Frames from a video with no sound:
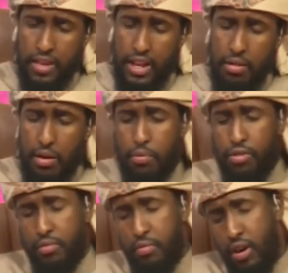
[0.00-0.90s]
And Imam
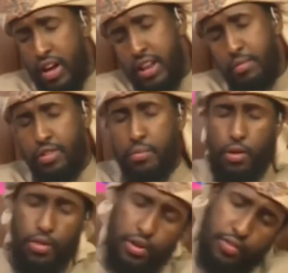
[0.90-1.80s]
Bukhari and Muslim
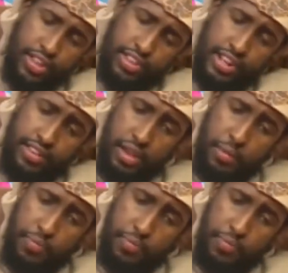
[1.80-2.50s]
both narrated it.